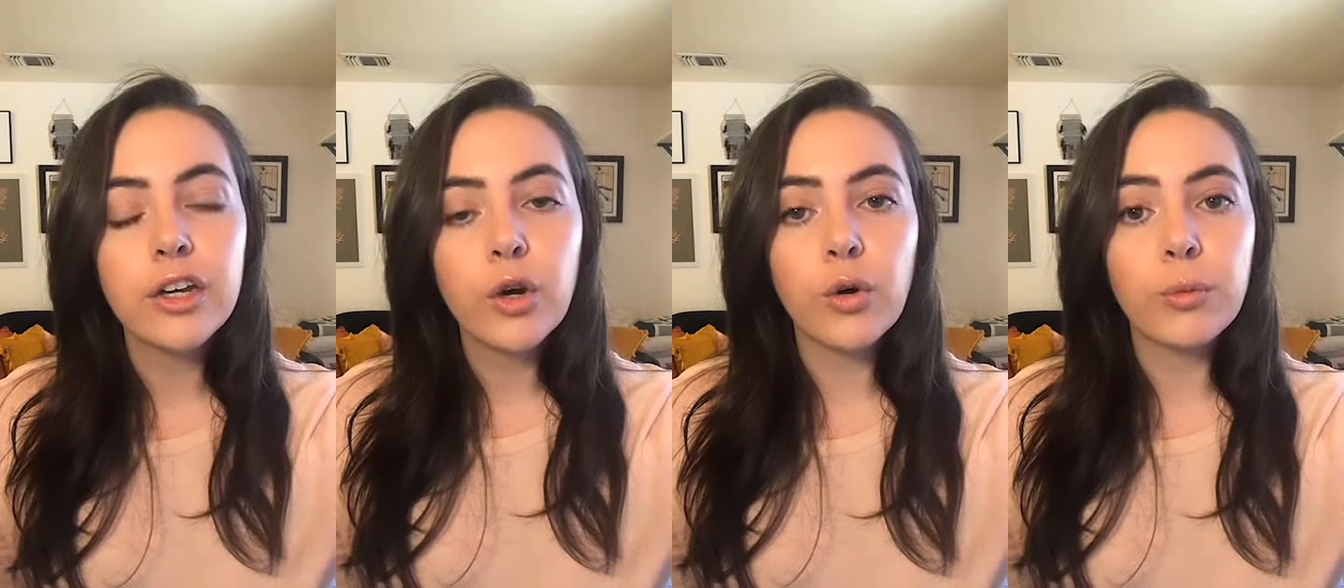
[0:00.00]

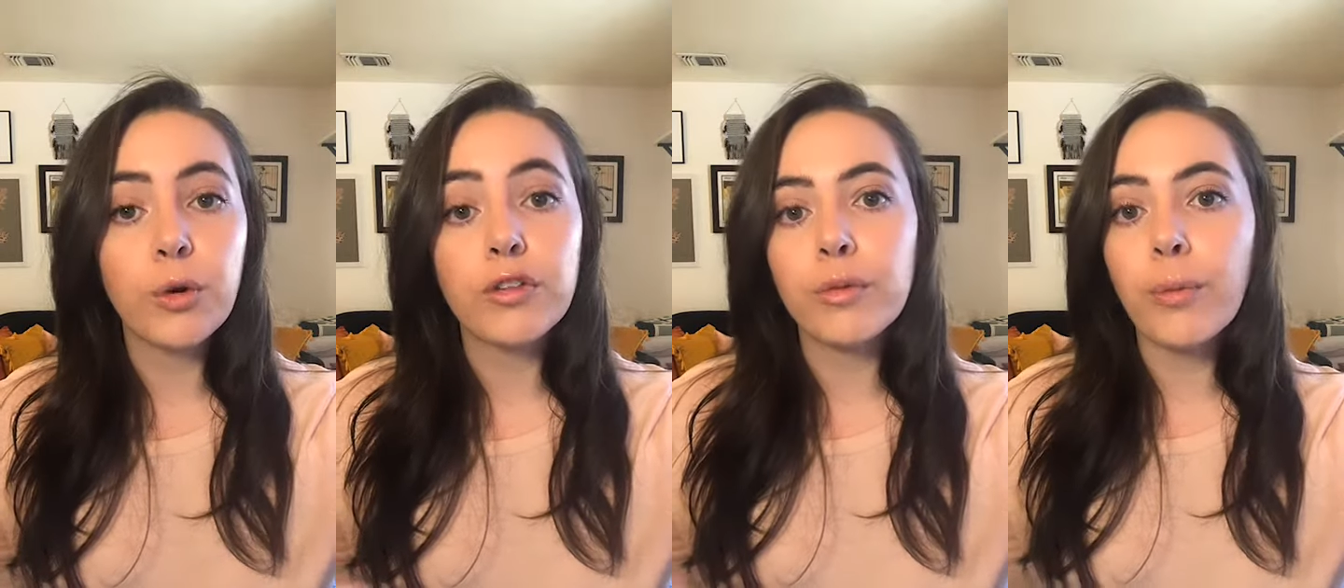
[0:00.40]
or more
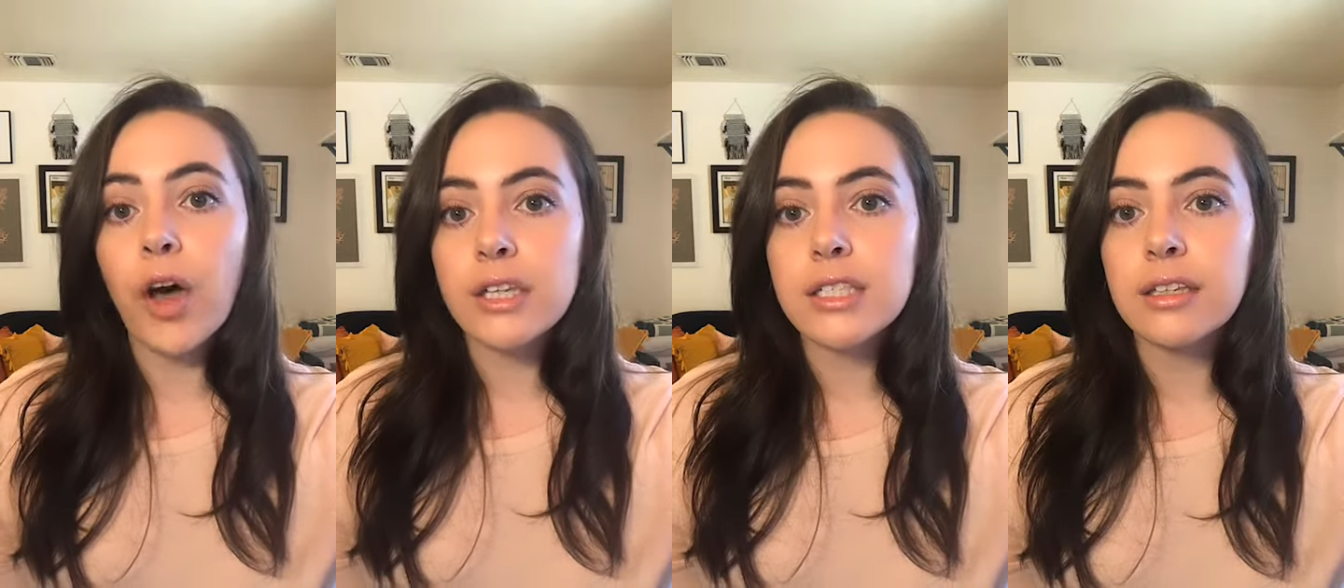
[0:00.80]
of a
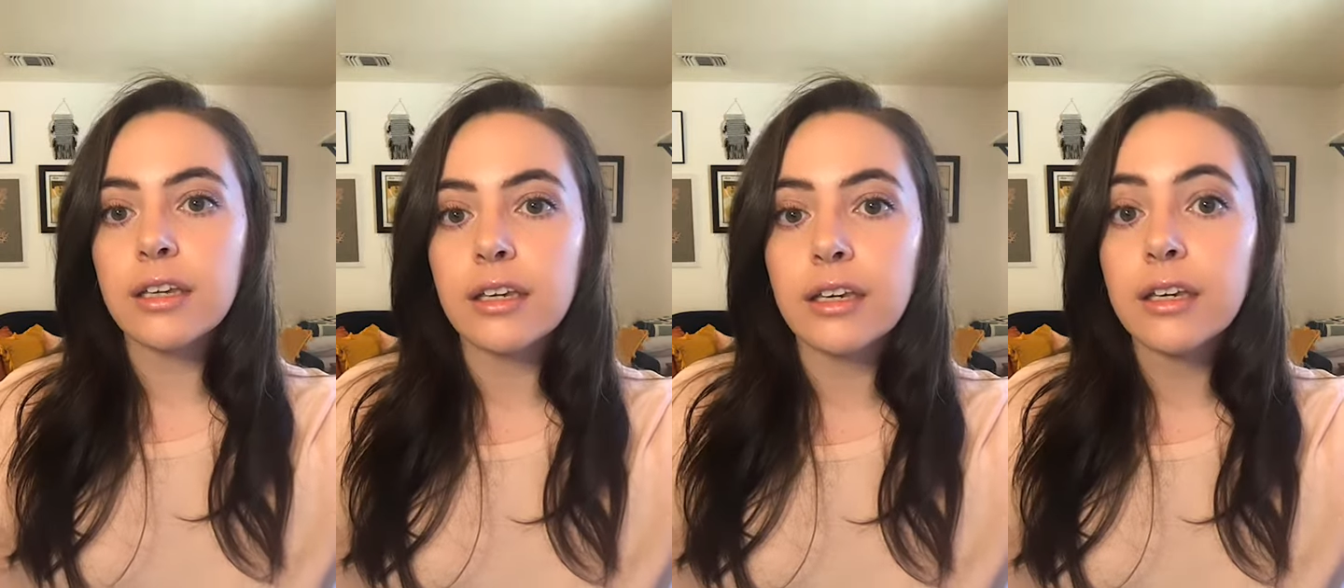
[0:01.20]

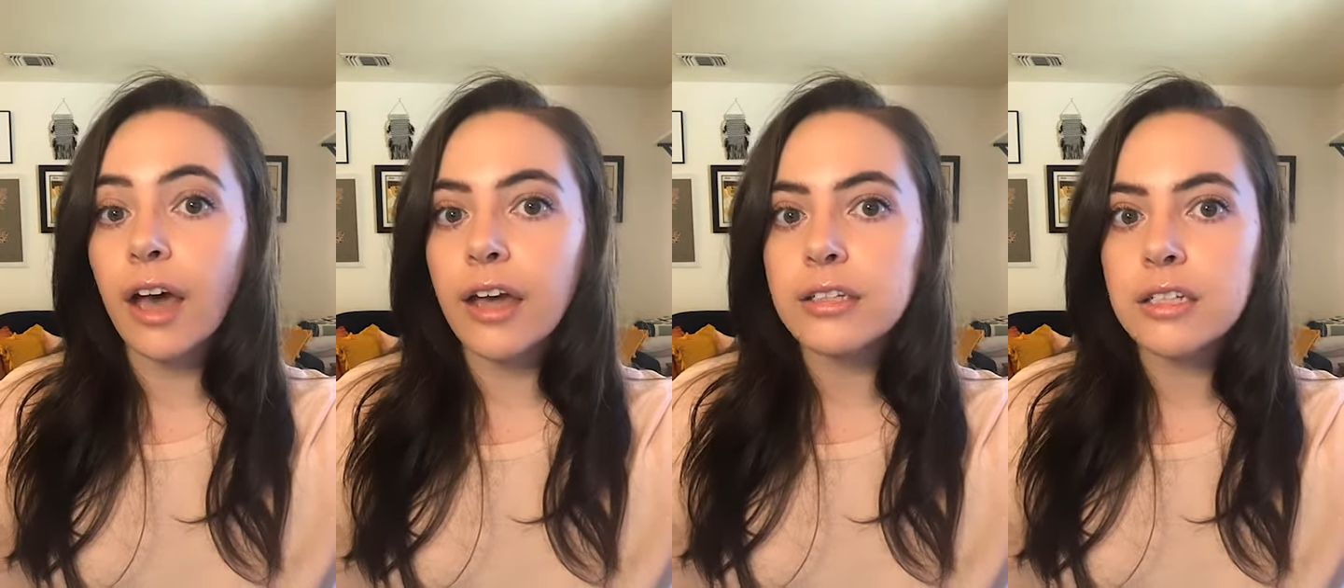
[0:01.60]
boxy
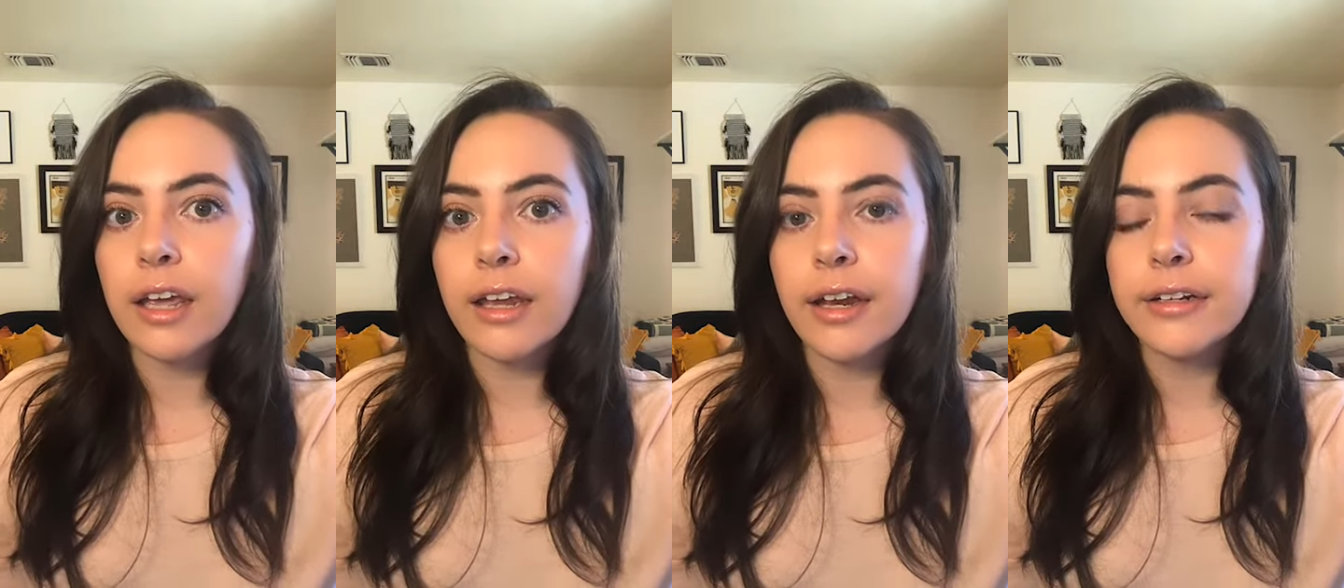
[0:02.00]
cut,
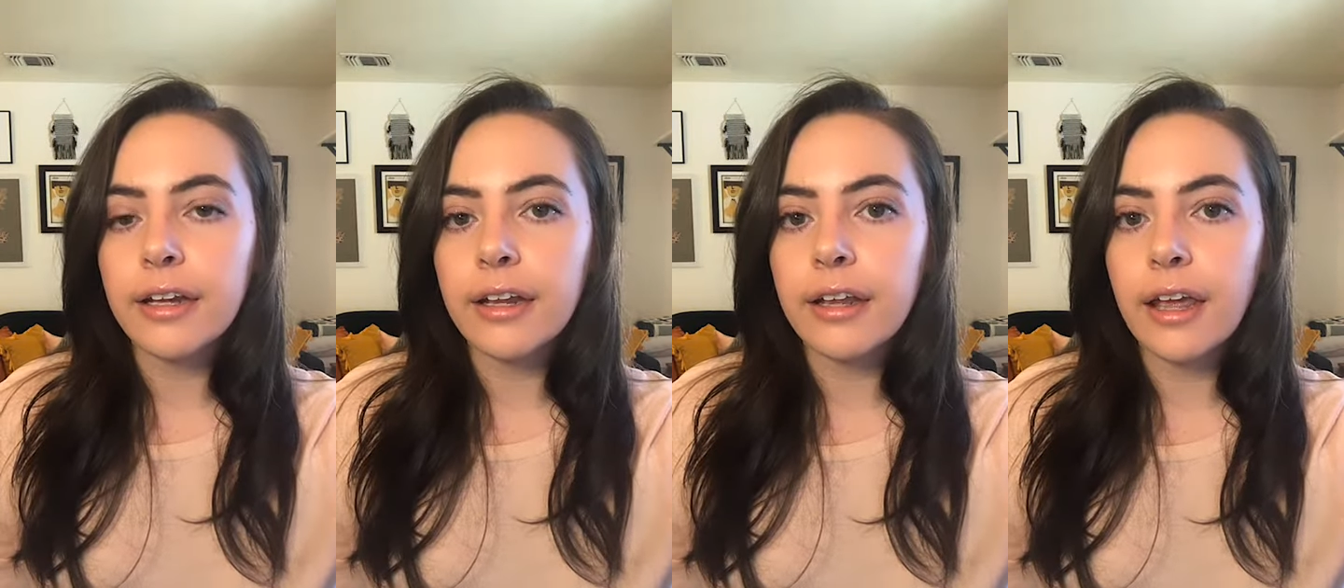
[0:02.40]
and
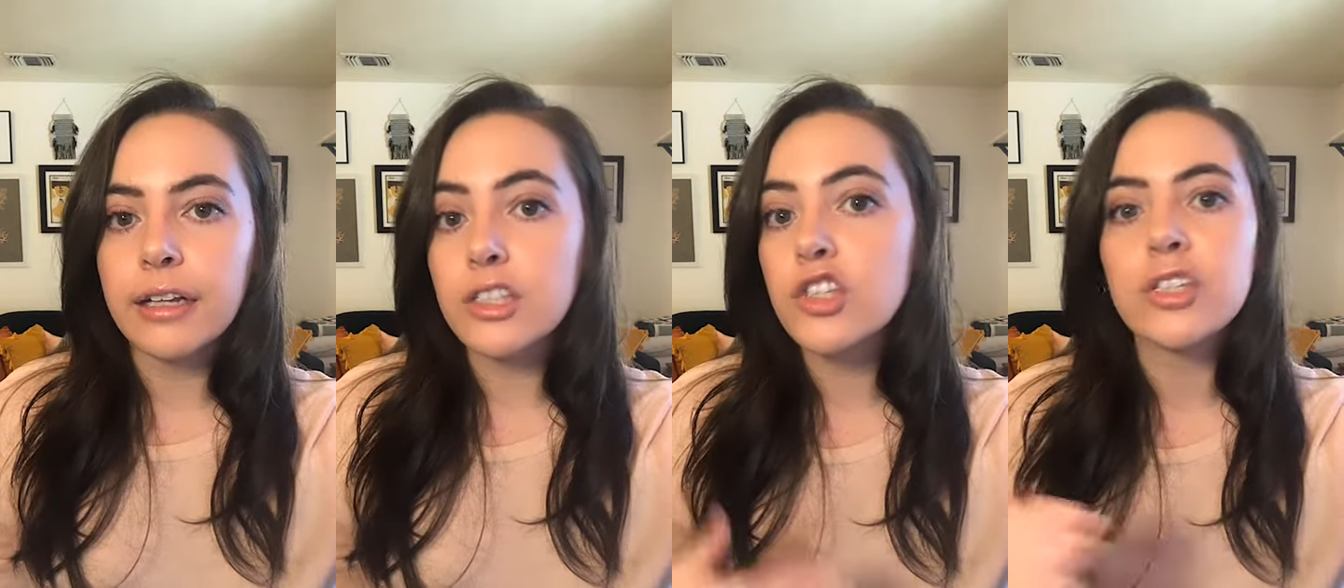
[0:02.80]

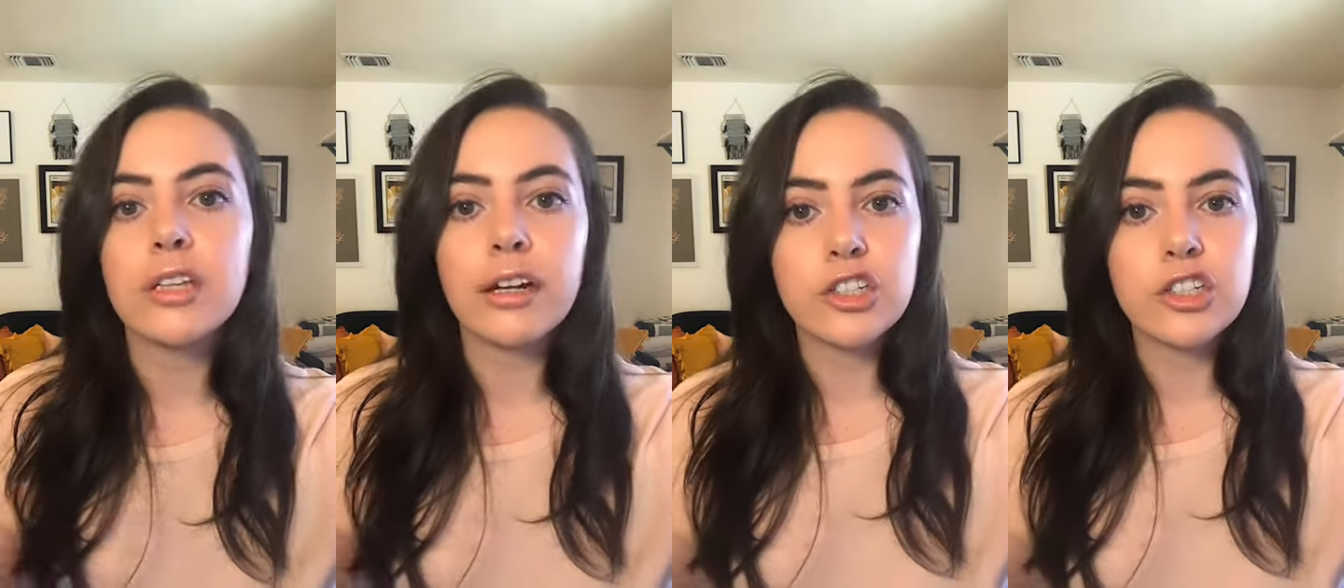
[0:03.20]
it's just not